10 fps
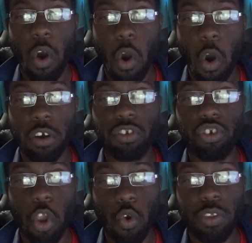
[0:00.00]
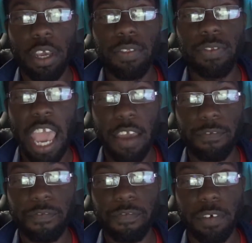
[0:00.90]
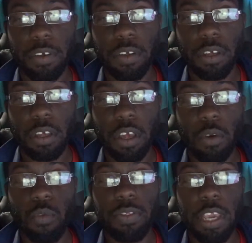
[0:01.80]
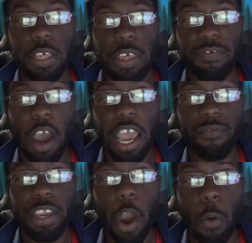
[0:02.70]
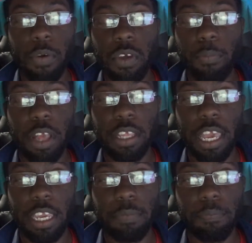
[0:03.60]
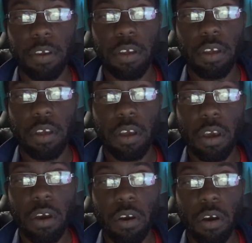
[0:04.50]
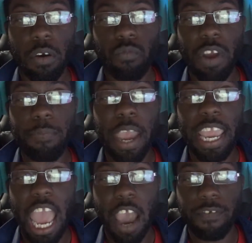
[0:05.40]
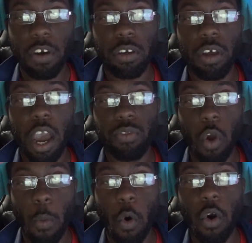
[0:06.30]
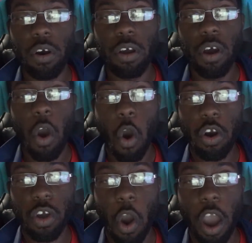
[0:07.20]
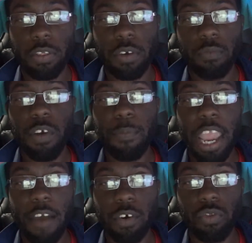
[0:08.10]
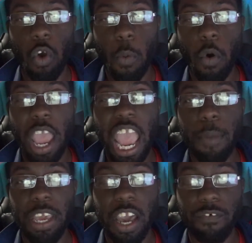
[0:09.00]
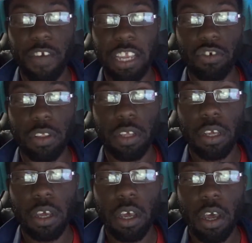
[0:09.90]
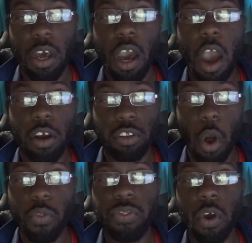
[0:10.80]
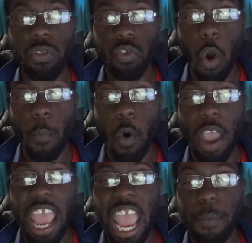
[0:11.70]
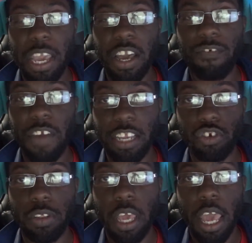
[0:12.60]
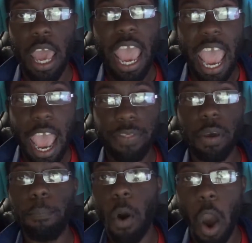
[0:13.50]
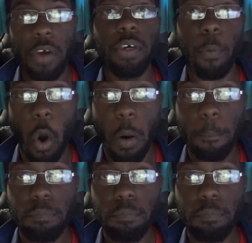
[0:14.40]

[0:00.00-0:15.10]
on June 10th, when DC finally opens completely, we may have a normal Otakon. We may have a normal anime convention. A close to normal anime convention as possible.